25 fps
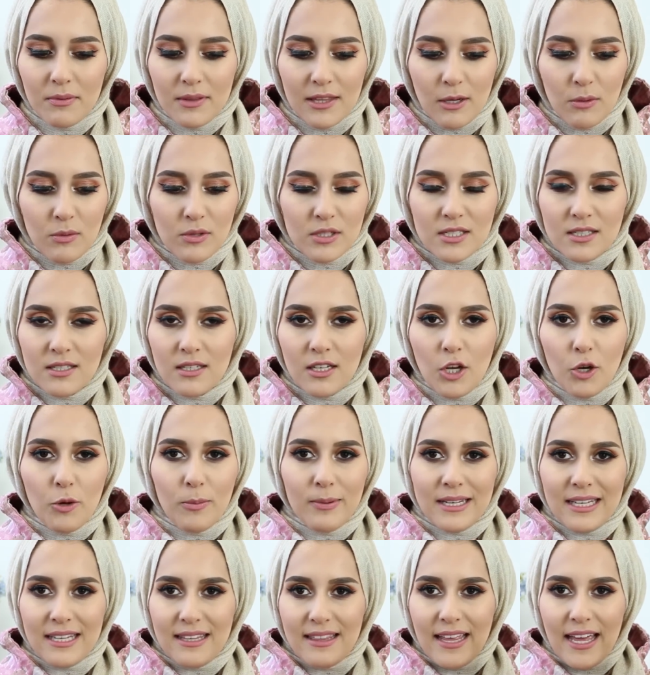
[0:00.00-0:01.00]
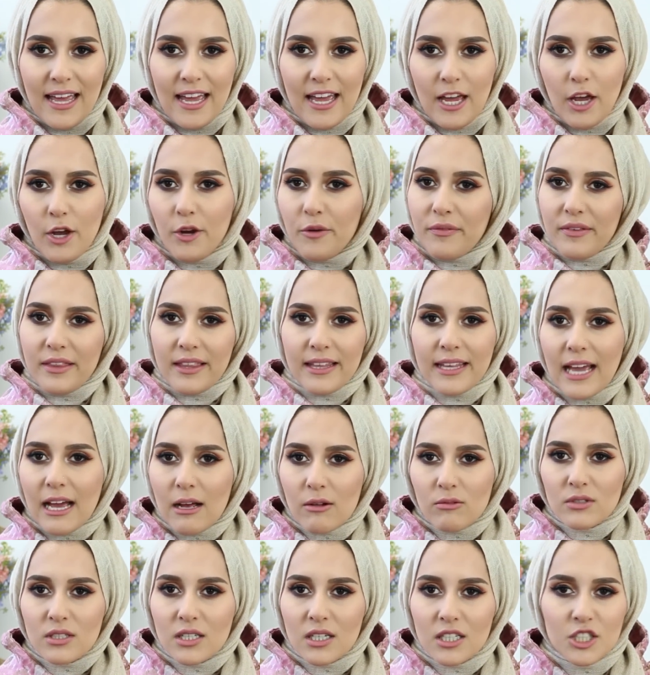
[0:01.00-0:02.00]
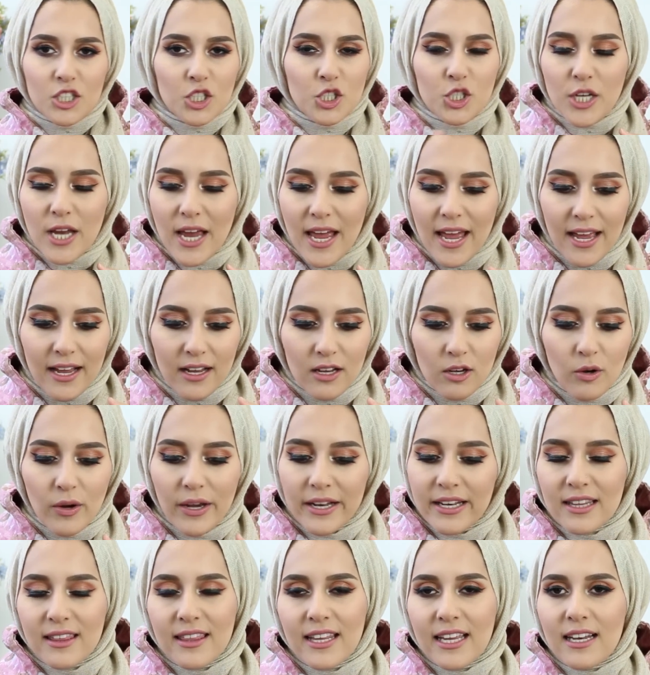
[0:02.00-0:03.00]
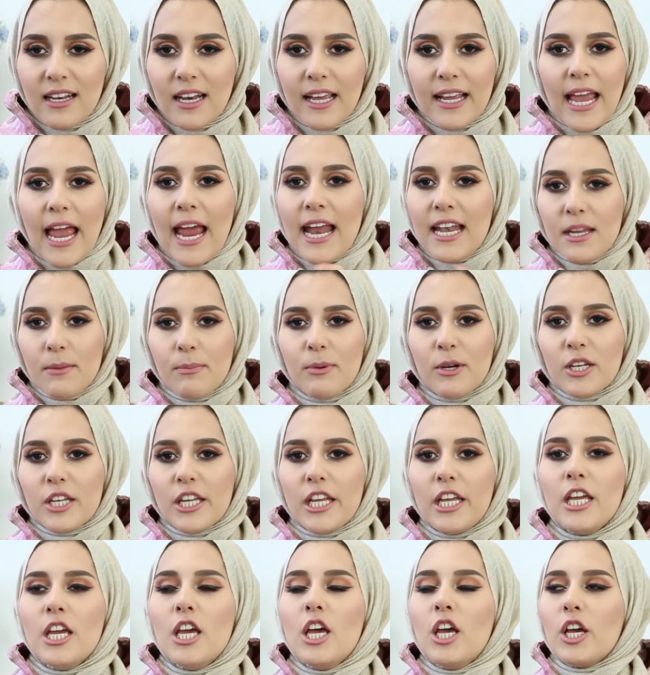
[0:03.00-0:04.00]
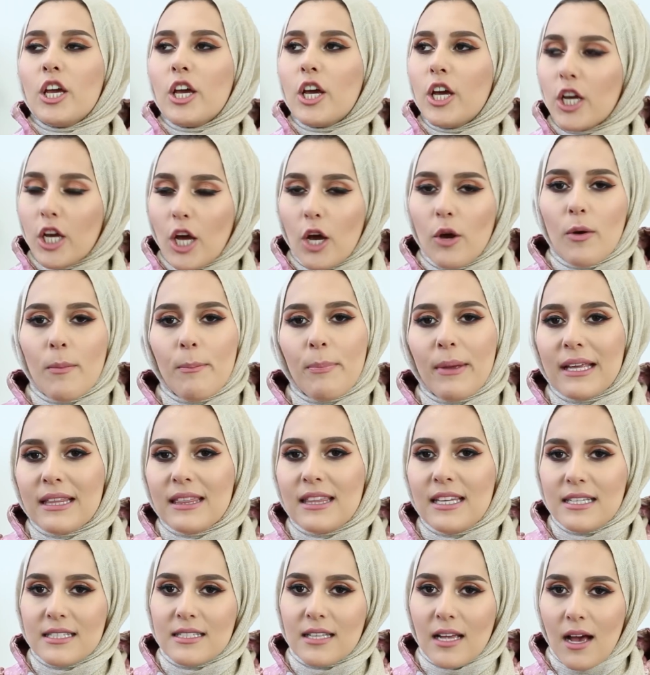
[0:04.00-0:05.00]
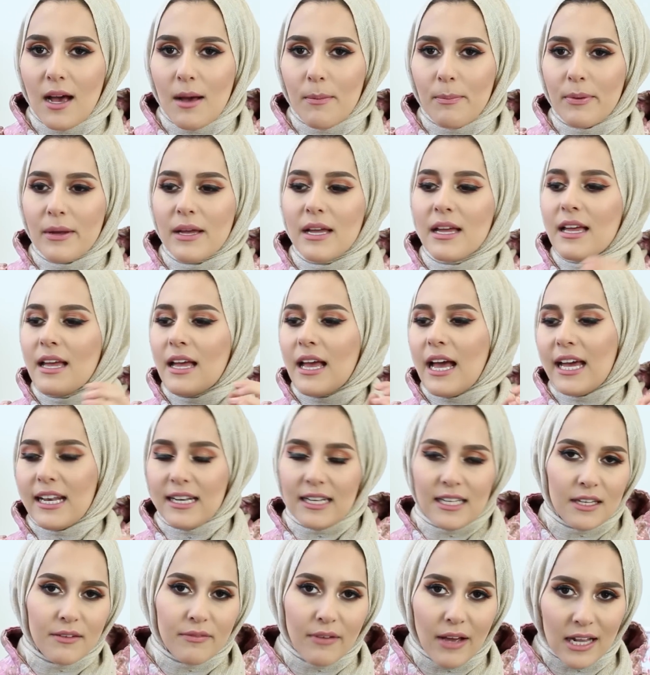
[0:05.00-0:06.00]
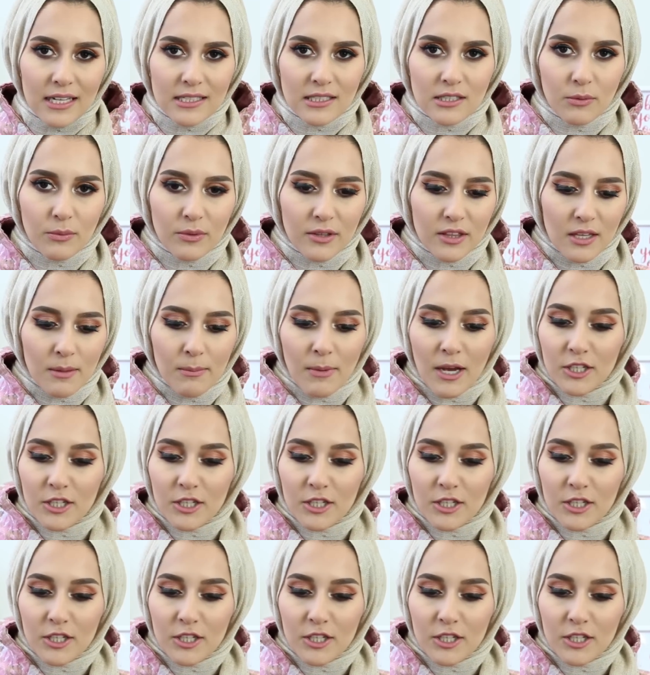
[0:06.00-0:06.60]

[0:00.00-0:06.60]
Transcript: There was nobody there over the counter to check or anything. Like, anybody can go and pick these up and leave Asda with them.